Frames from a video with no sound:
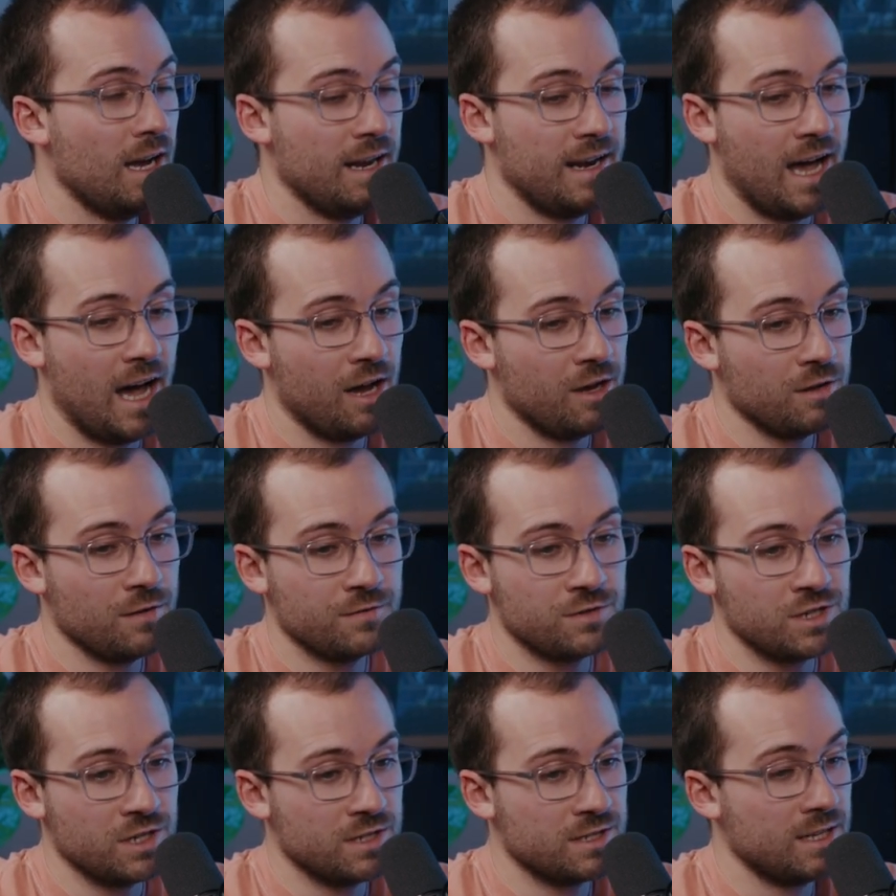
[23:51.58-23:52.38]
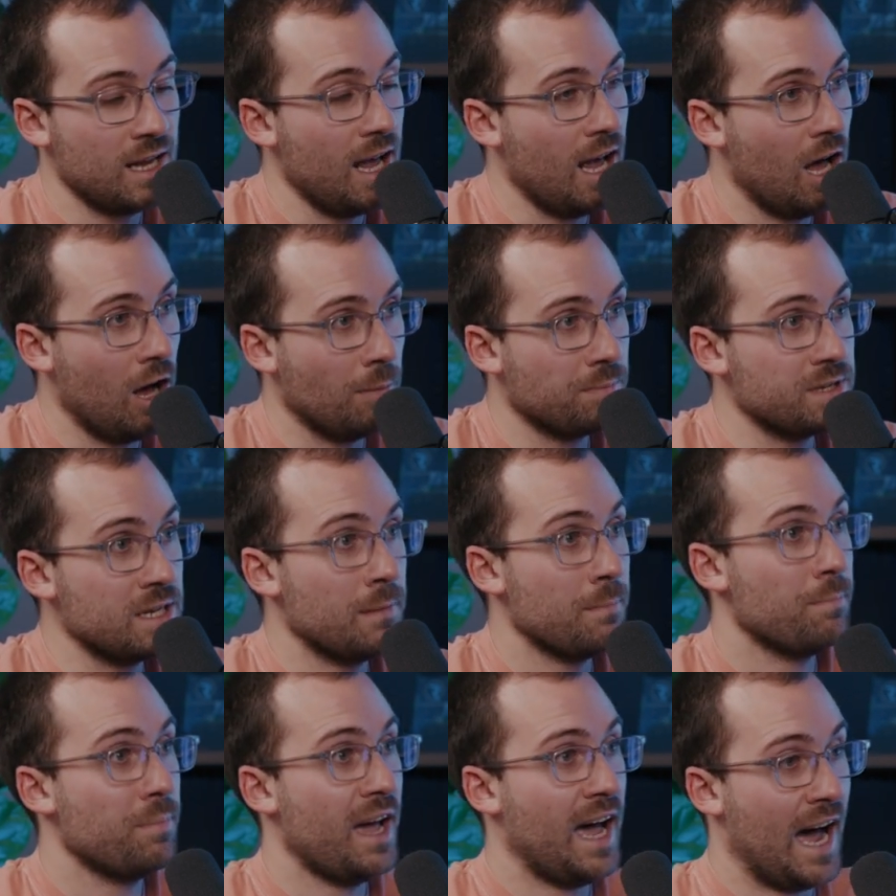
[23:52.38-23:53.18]
And now you've just helped
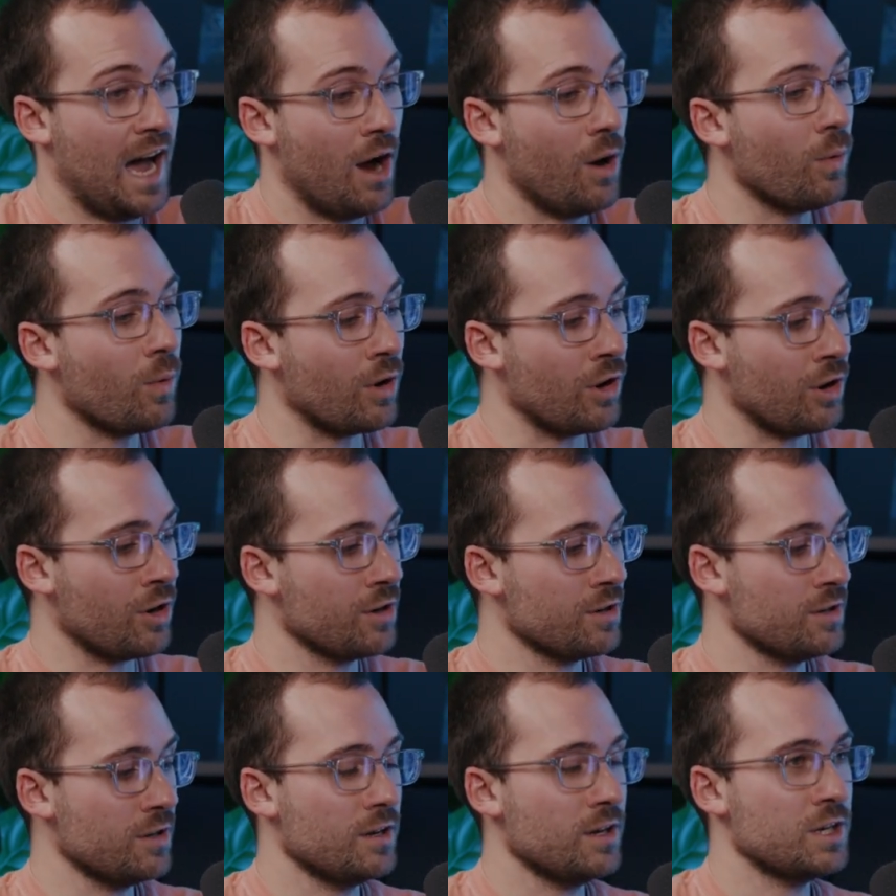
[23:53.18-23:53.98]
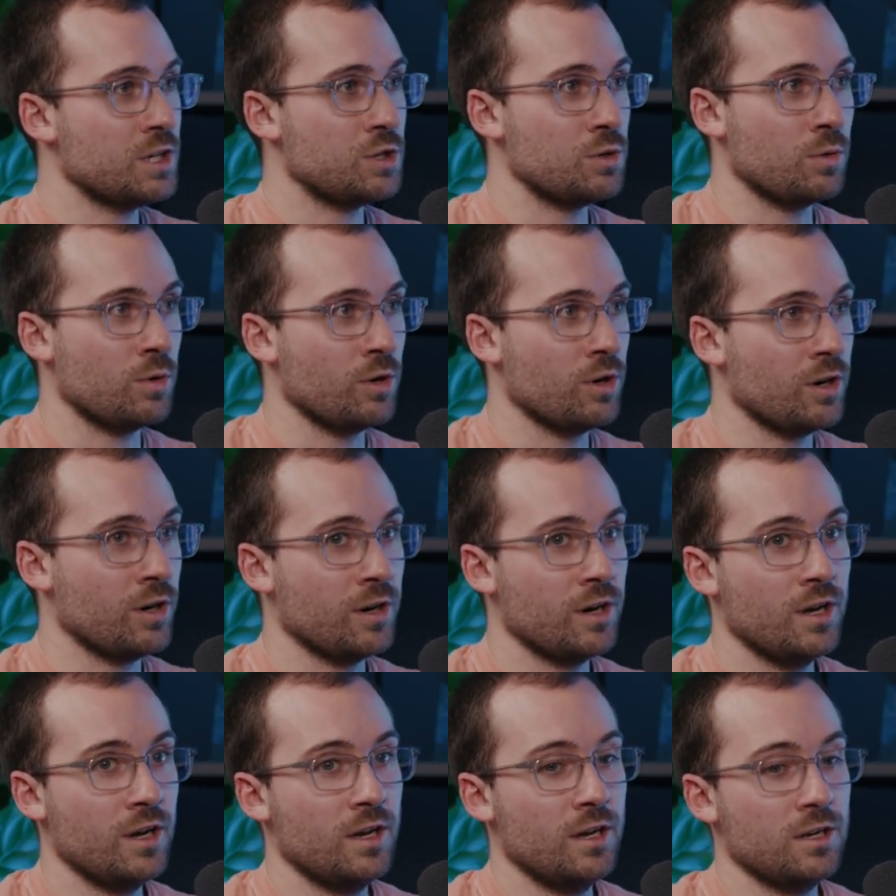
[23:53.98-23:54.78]
empower
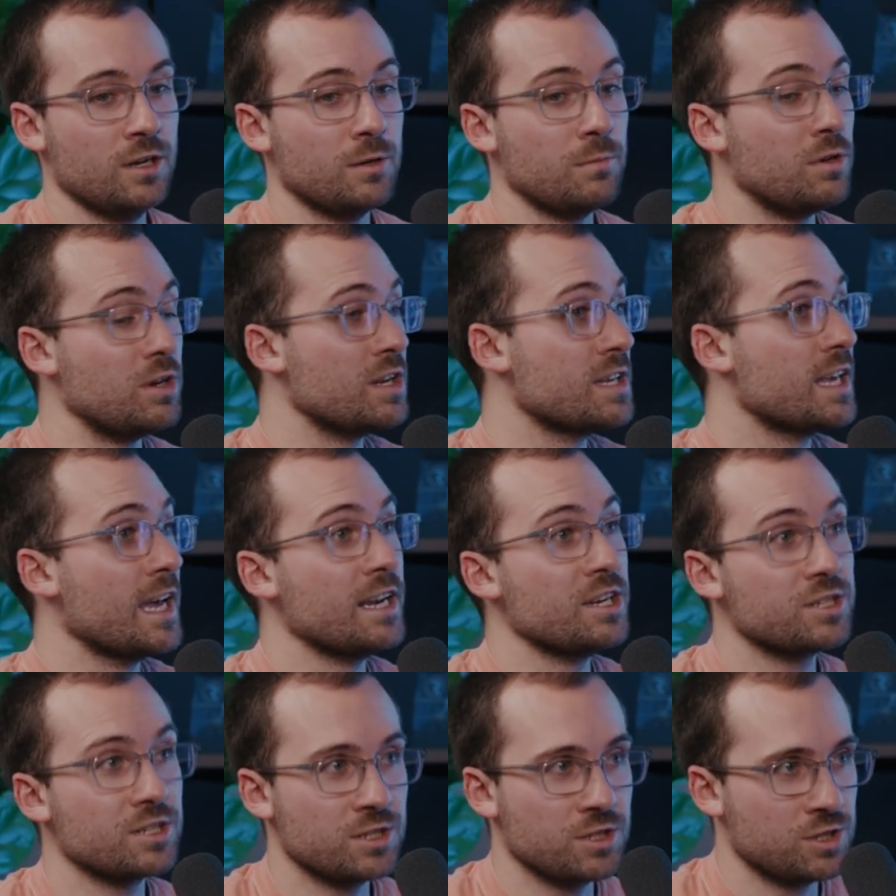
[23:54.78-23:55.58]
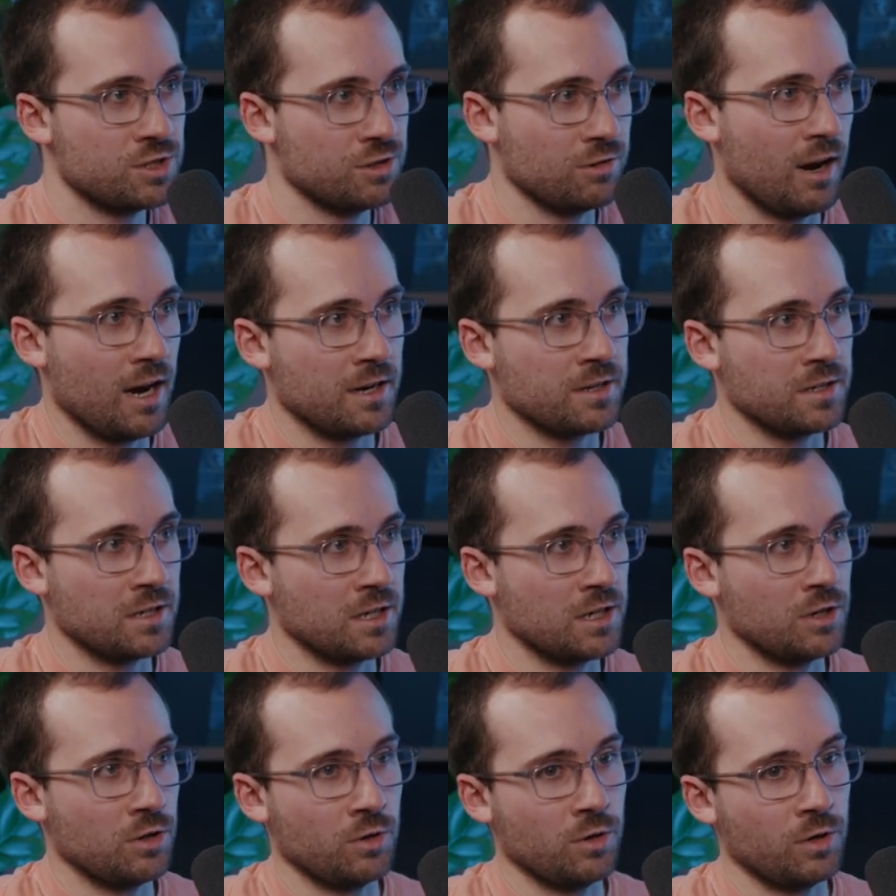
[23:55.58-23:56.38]
your communications
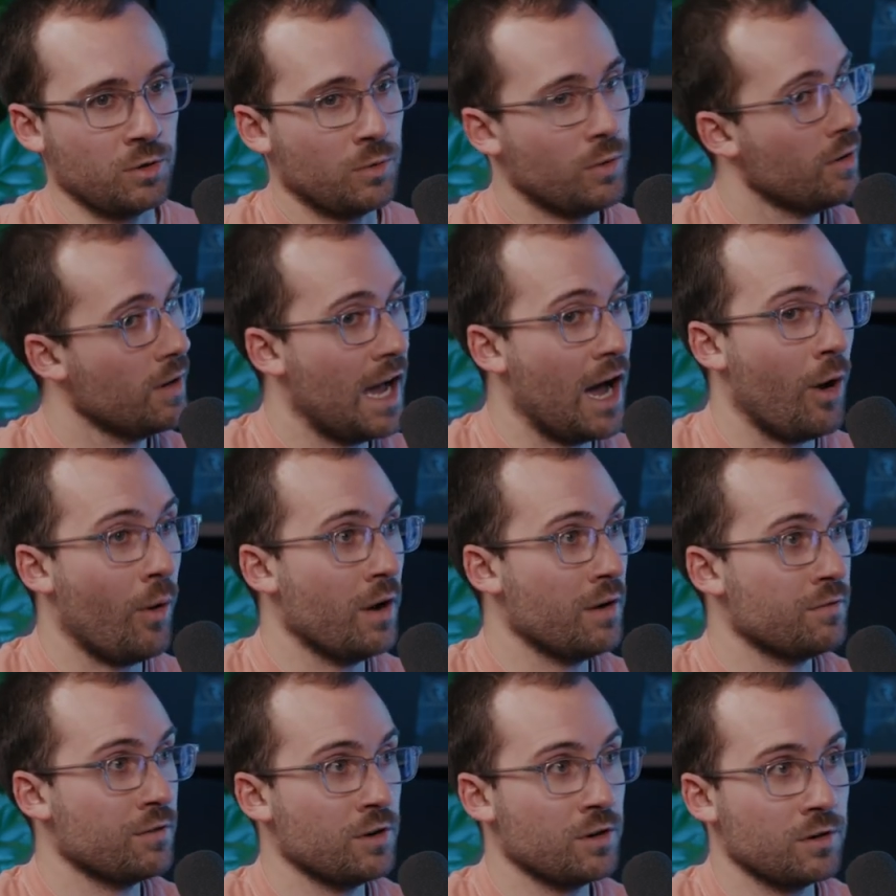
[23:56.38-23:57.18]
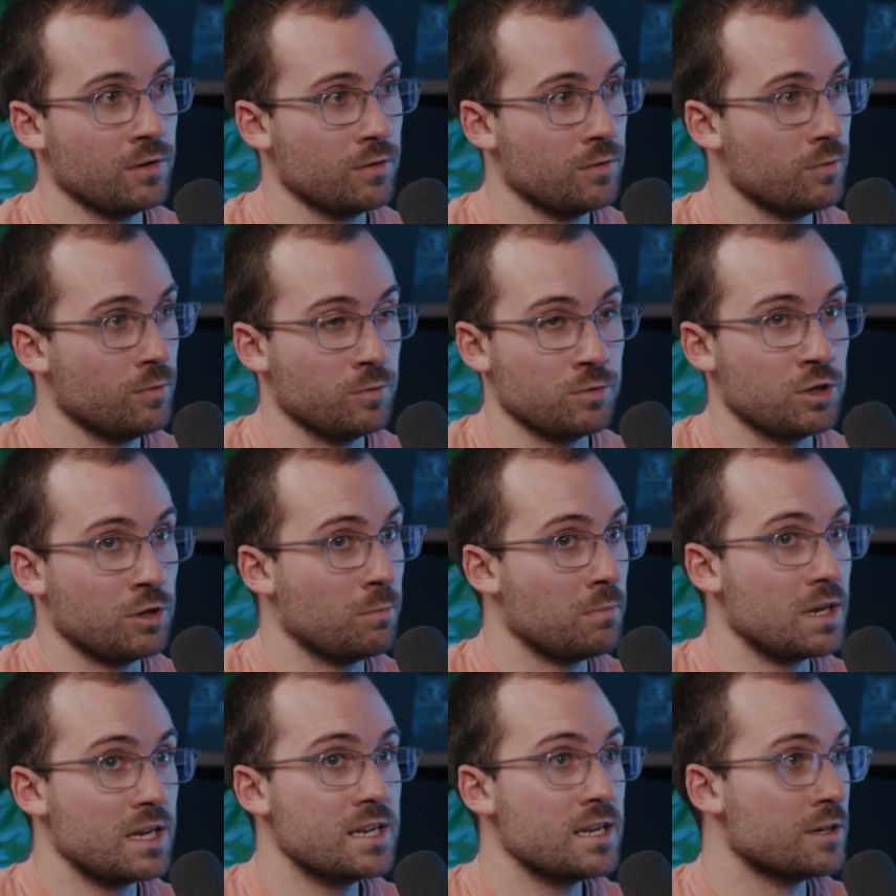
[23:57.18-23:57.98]
director or however
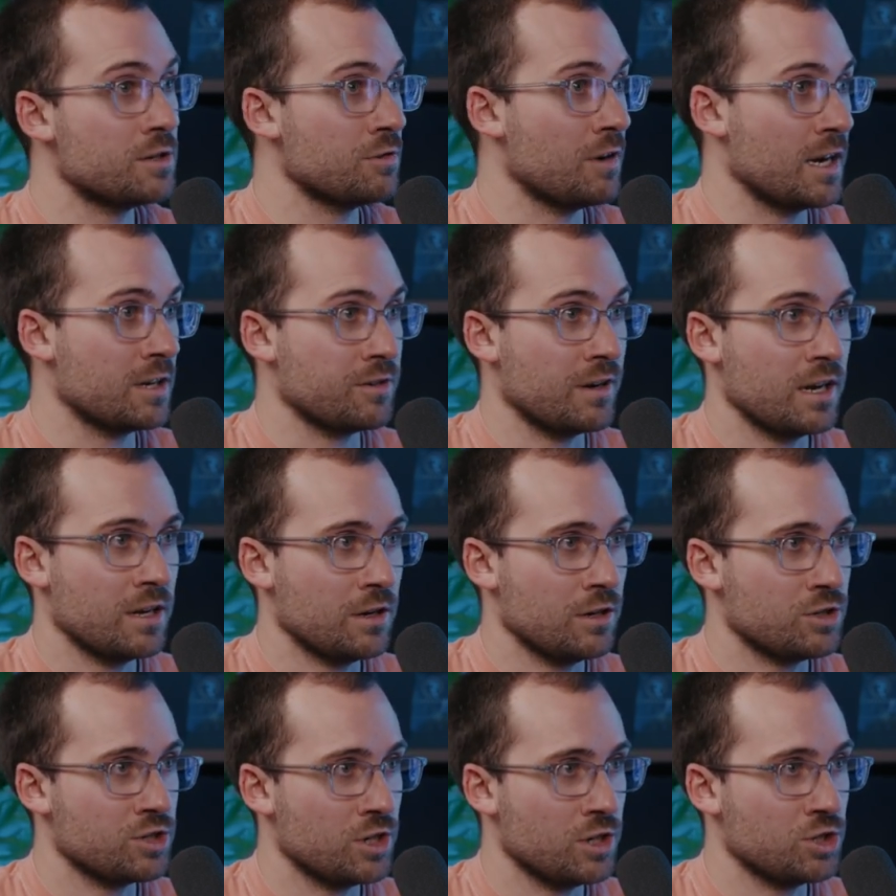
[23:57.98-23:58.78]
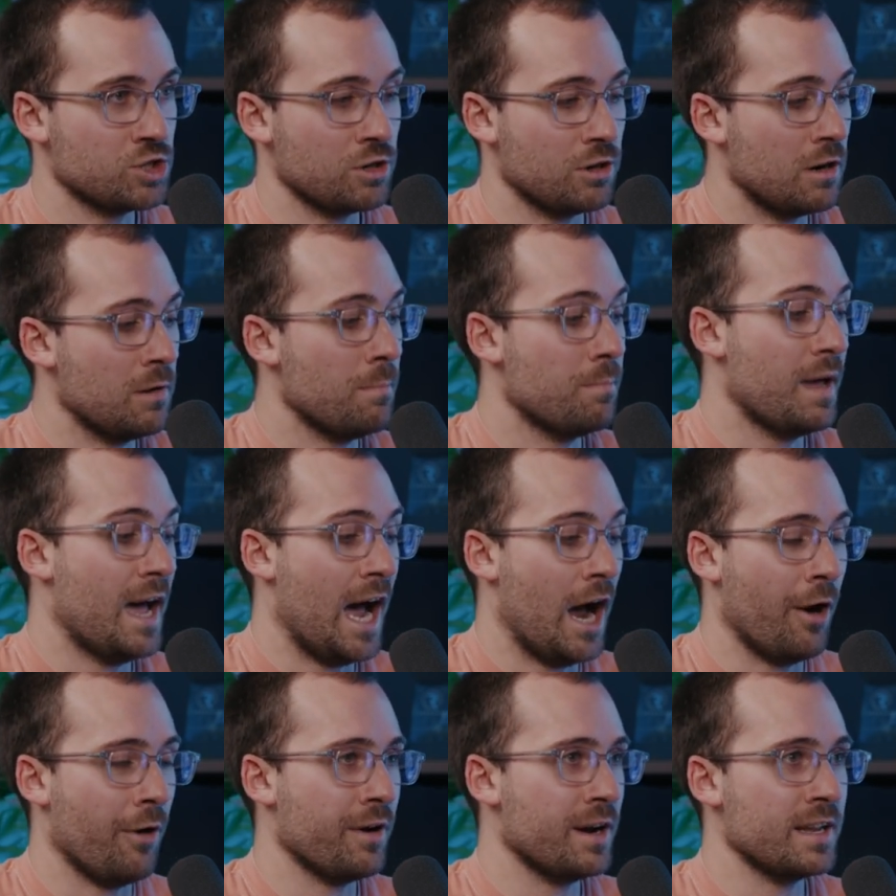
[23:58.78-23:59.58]
your media director at your church. You're
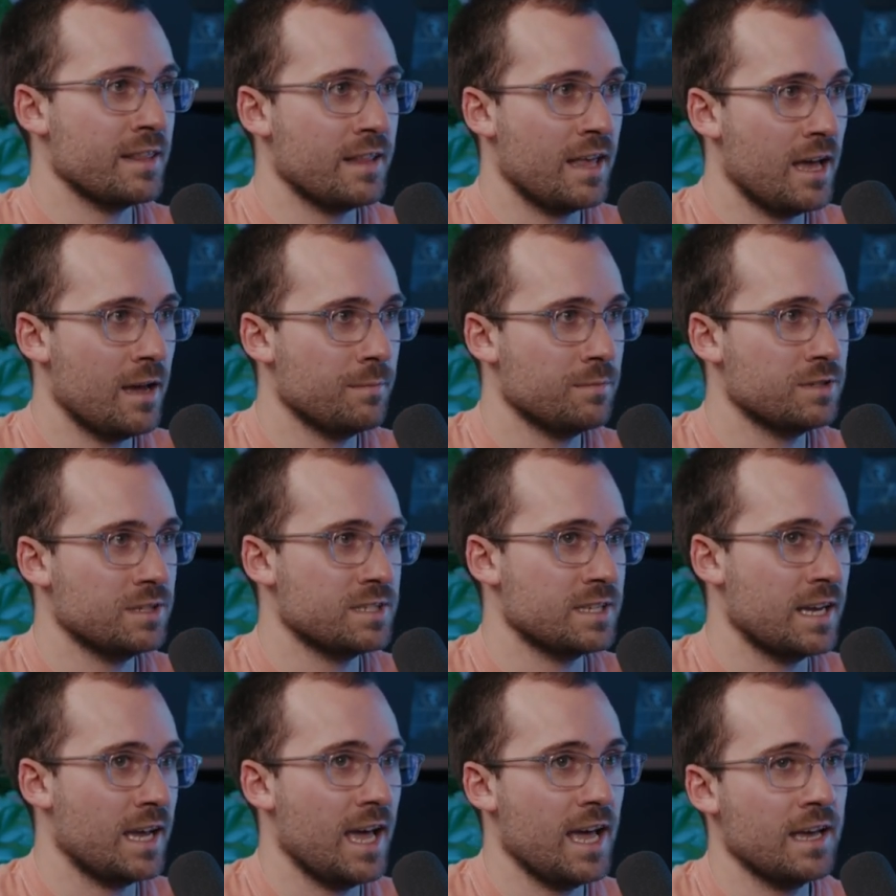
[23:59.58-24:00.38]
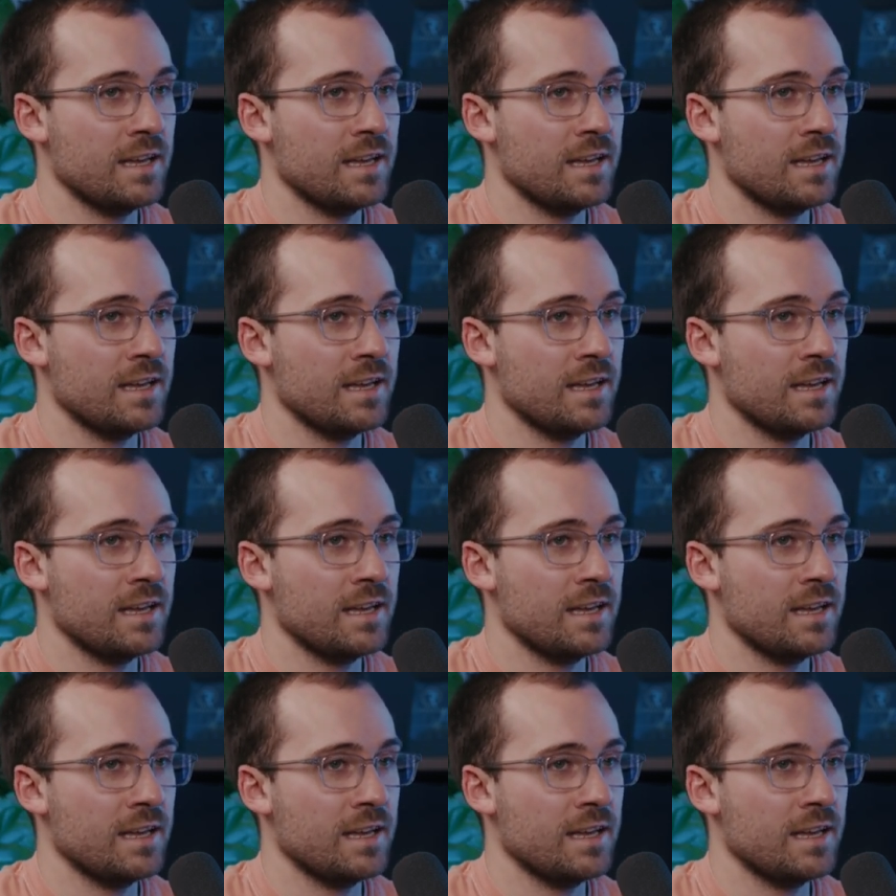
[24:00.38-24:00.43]
empowering them to say,